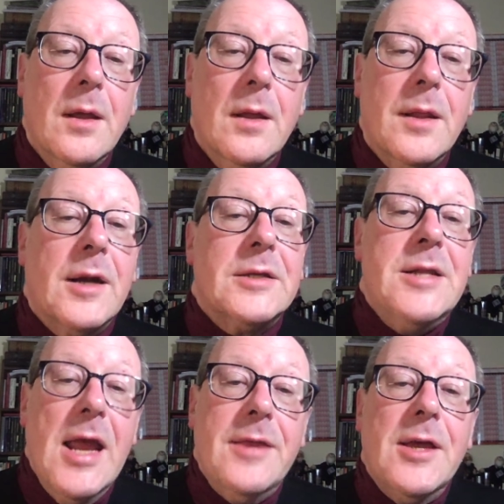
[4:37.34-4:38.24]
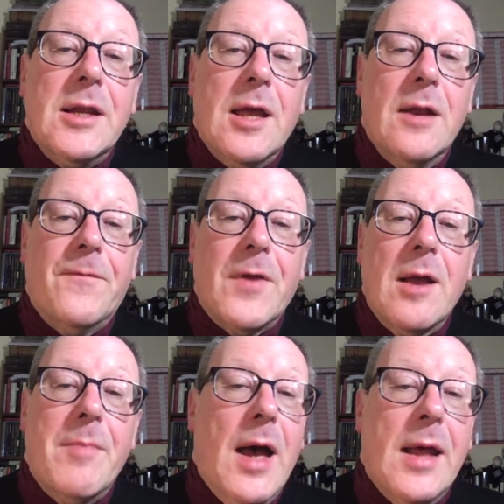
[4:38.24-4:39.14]
There is naething good for a
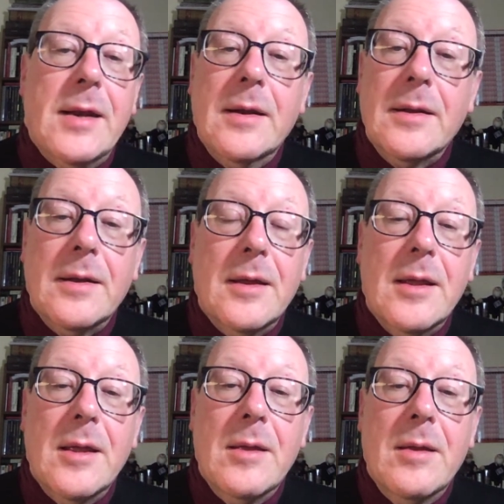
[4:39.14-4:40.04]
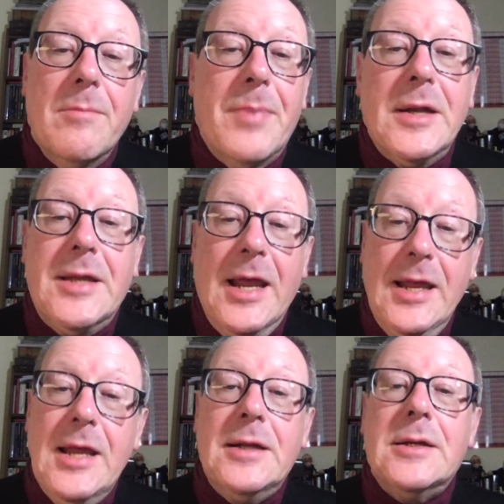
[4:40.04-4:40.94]
man, but to
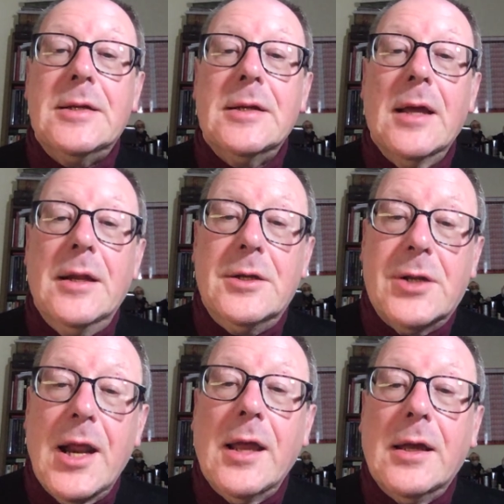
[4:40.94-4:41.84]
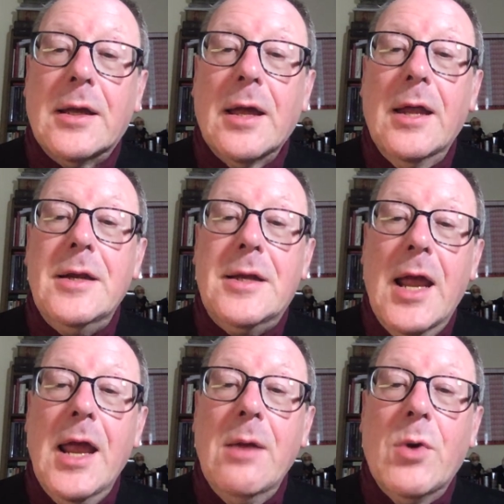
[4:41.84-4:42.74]
eat and drink and
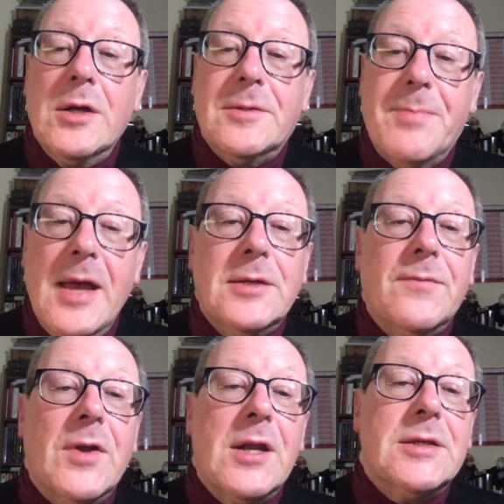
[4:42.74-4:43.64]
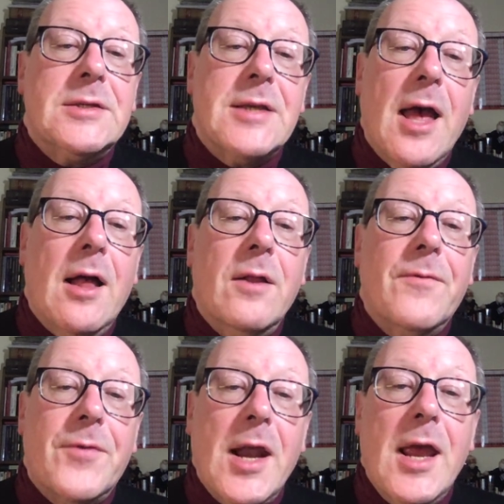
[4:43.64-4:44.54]
dae what is best for his sell
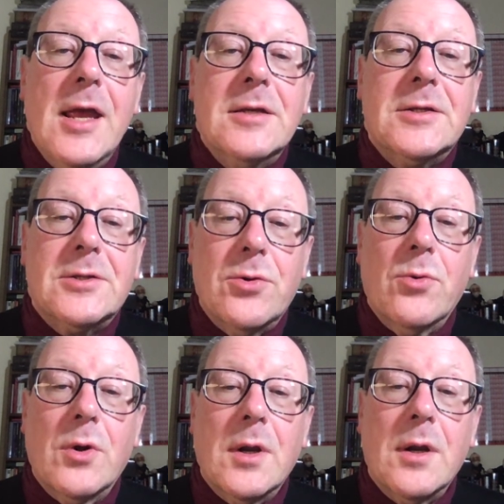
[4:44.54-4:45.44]
frae his store.